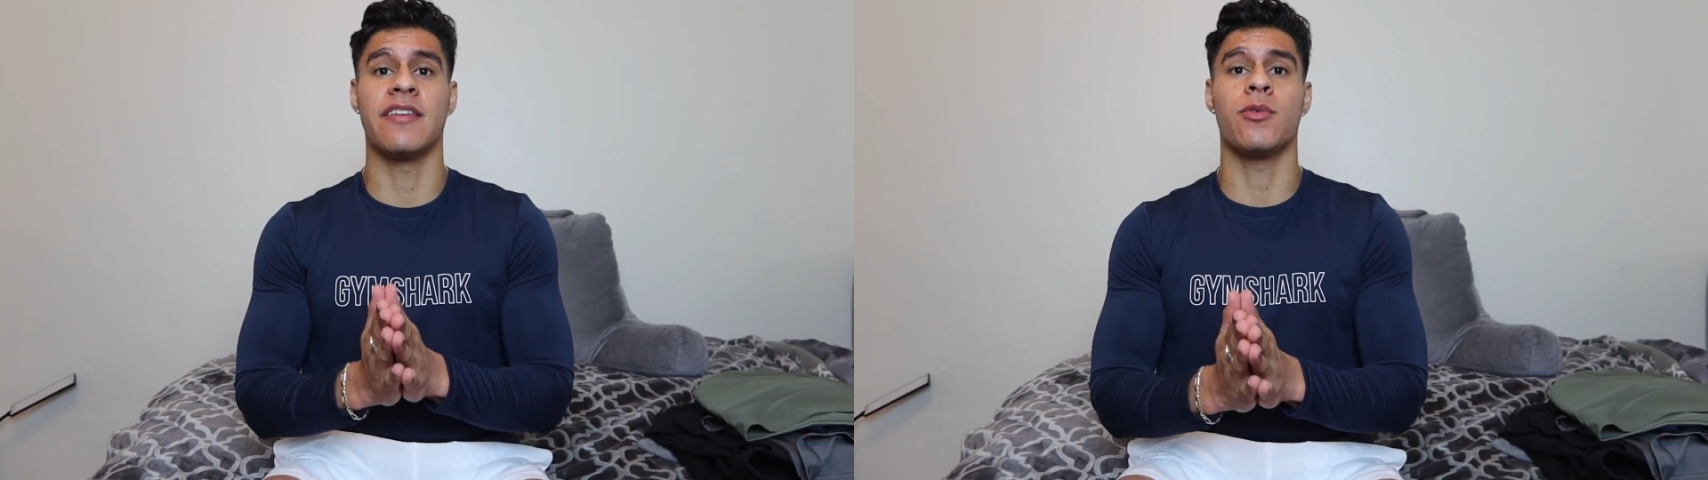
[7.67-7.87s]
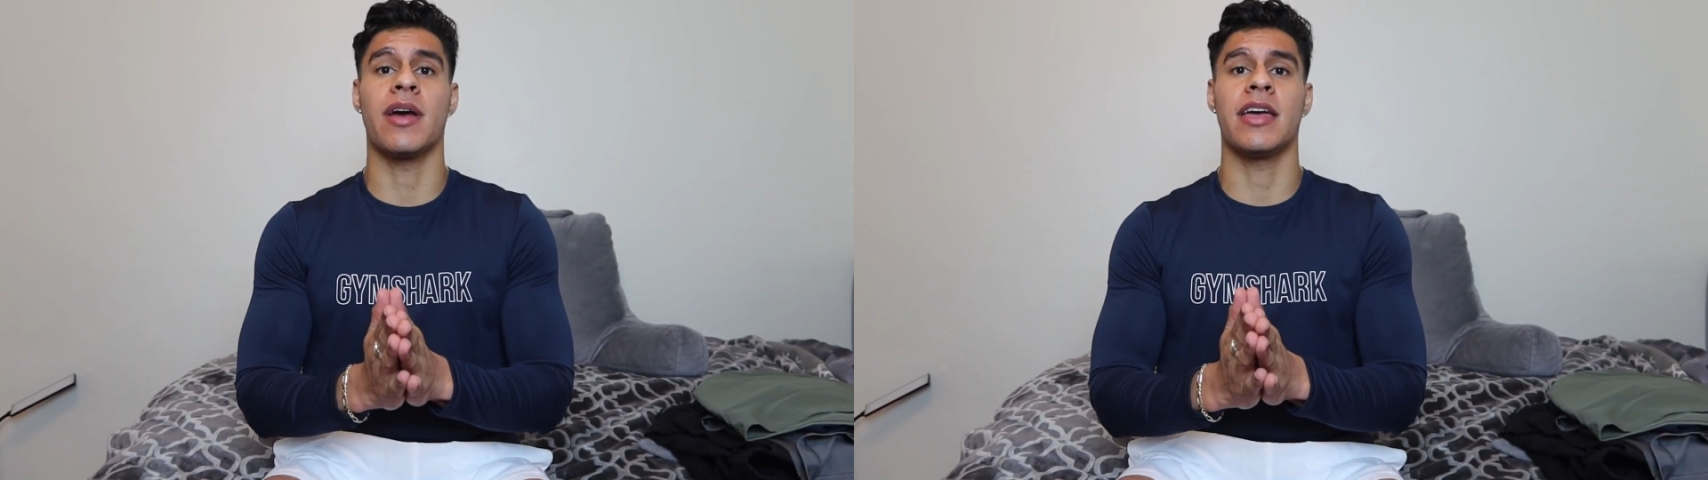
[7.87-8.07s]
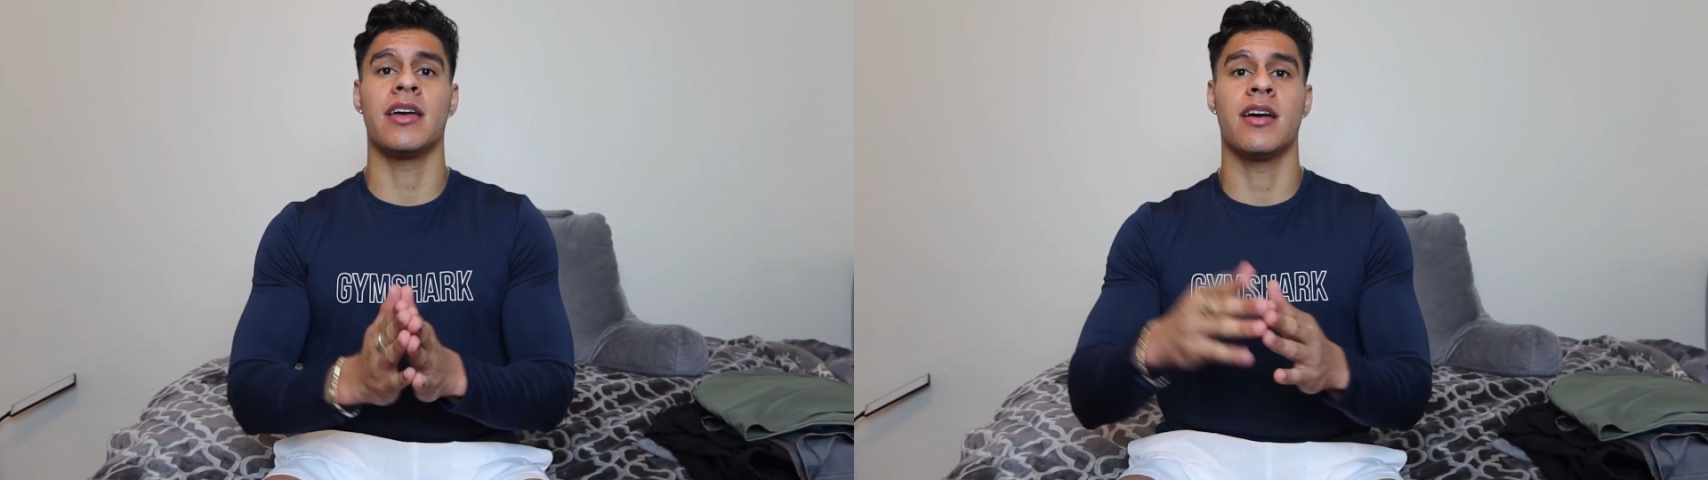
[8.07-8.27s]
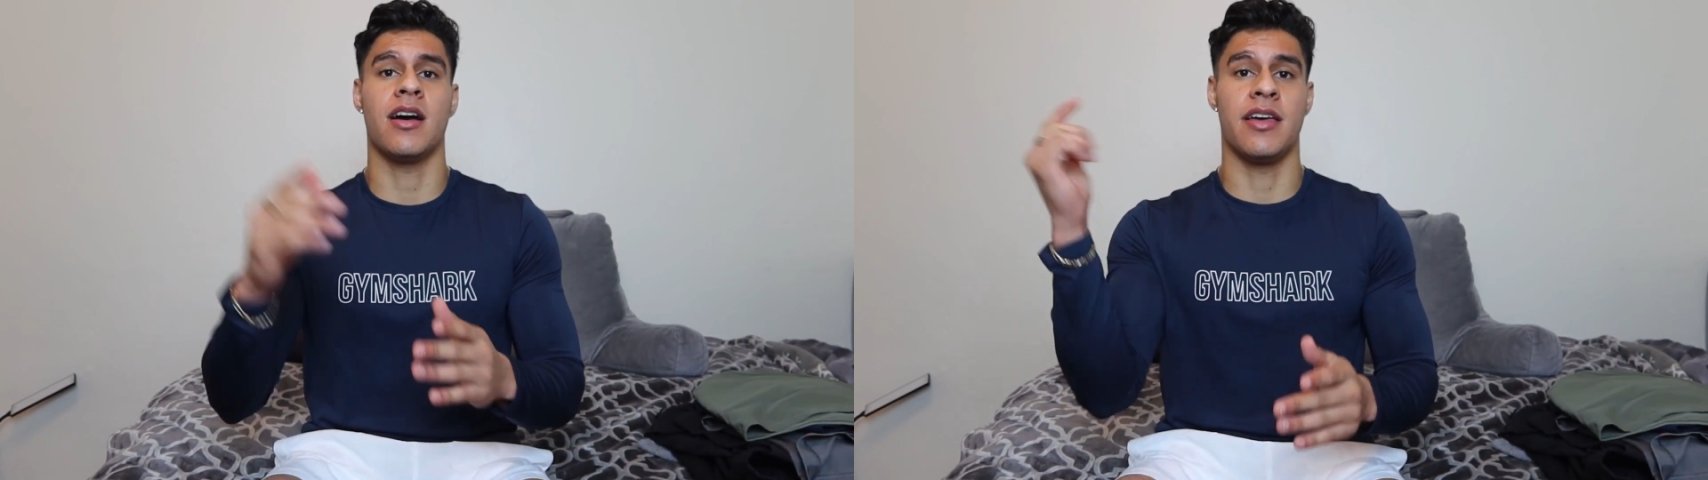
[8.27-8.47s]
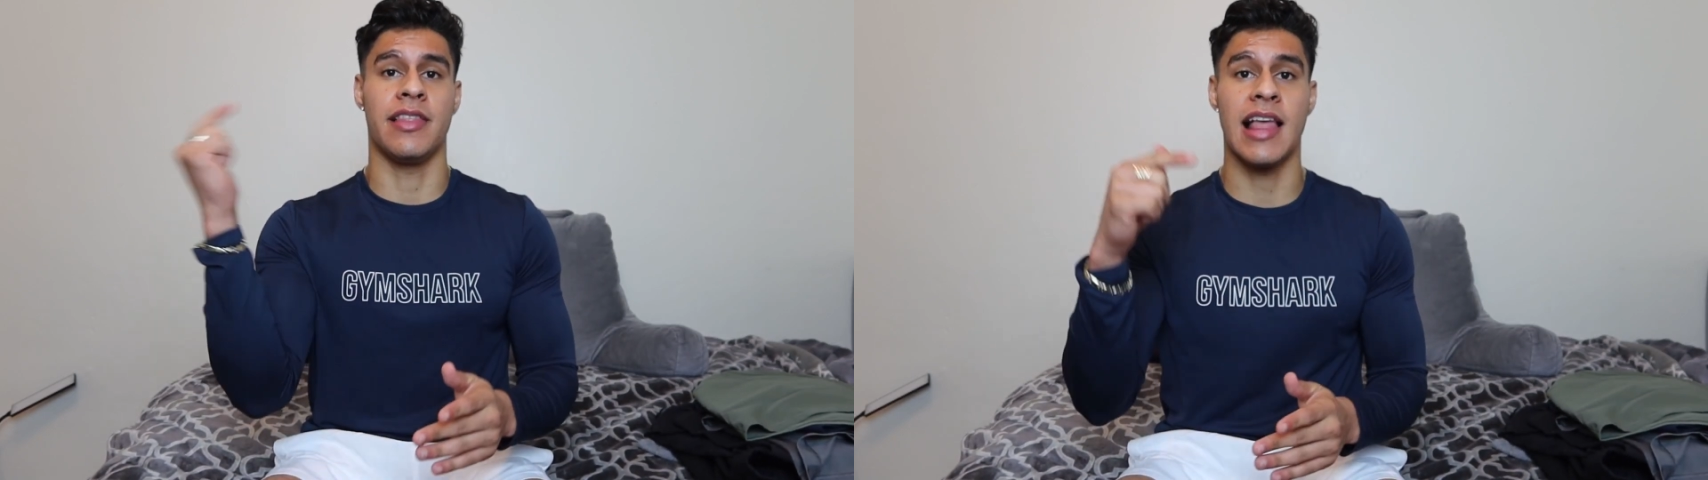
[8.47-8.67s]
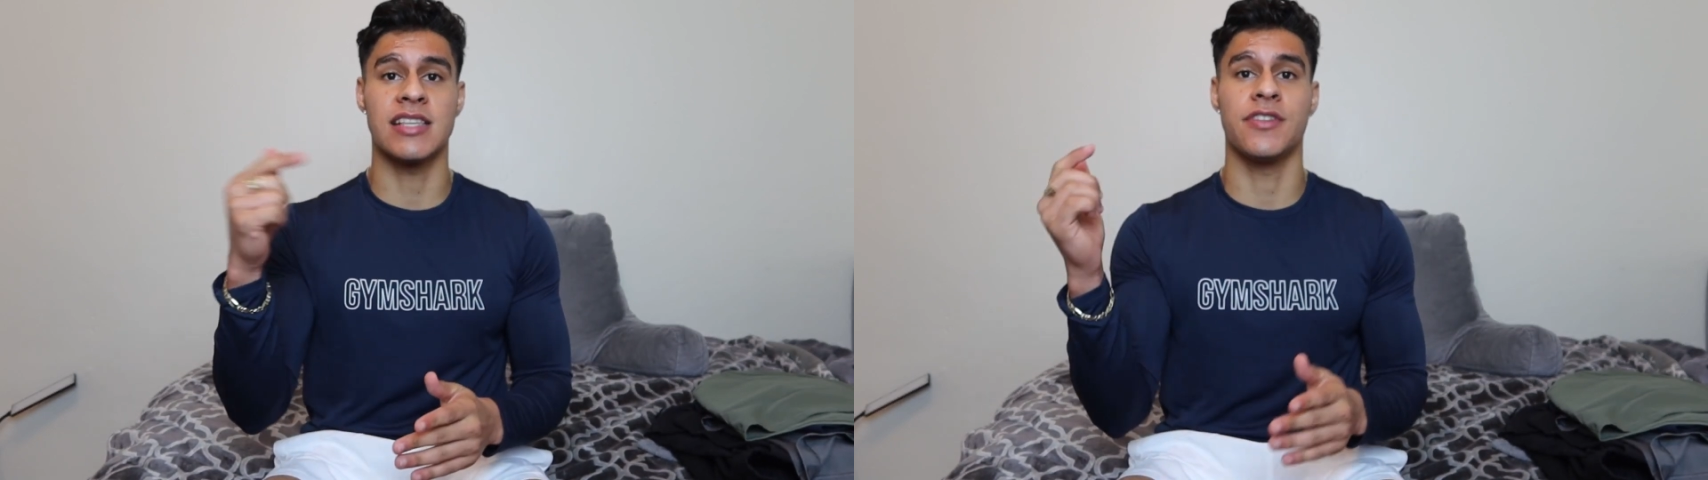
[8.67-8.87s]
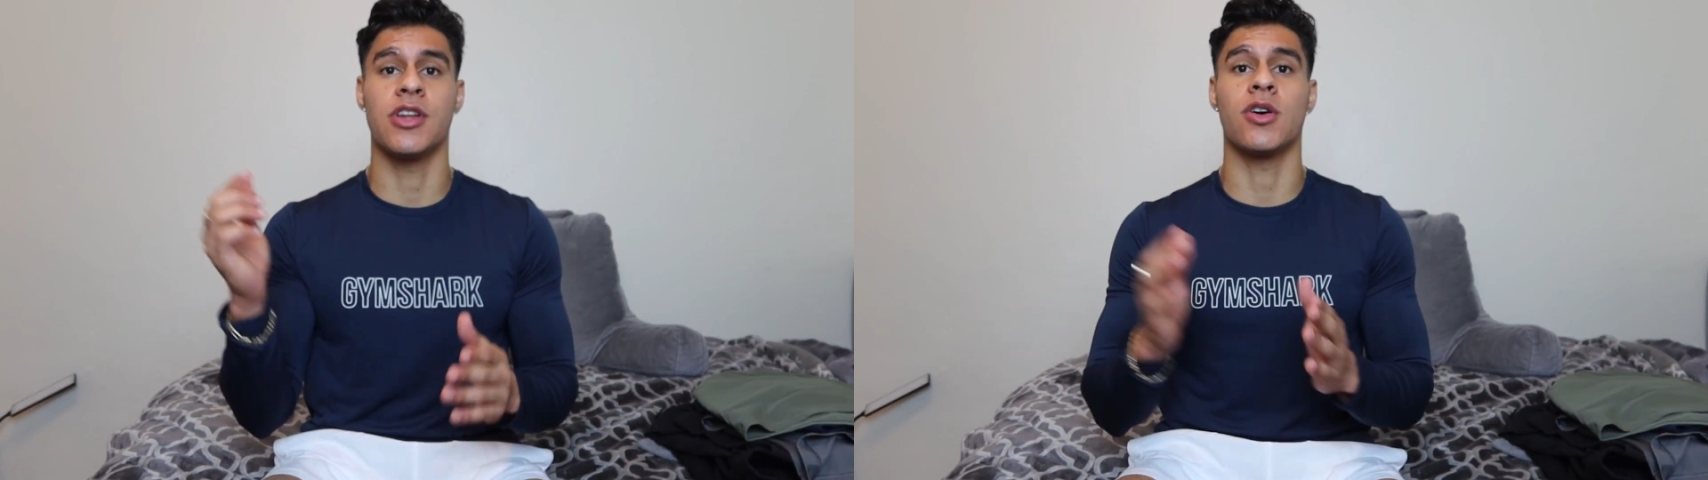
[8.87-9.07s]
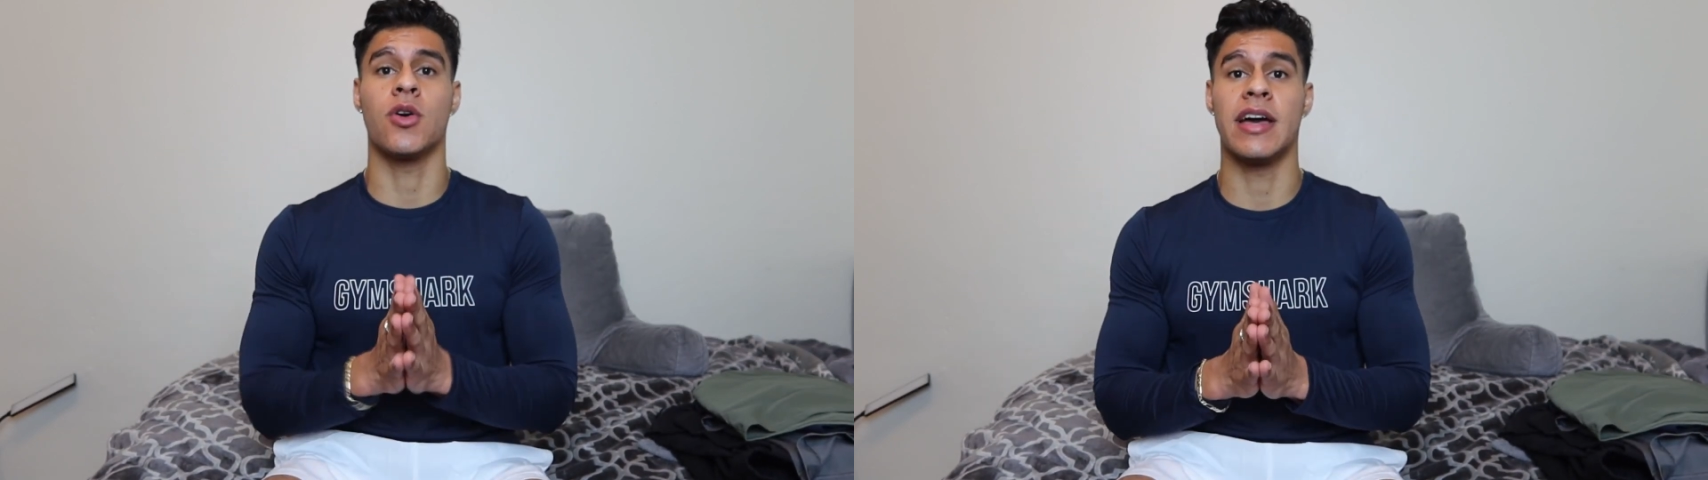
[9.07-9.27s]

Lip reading: giveaway in the last video,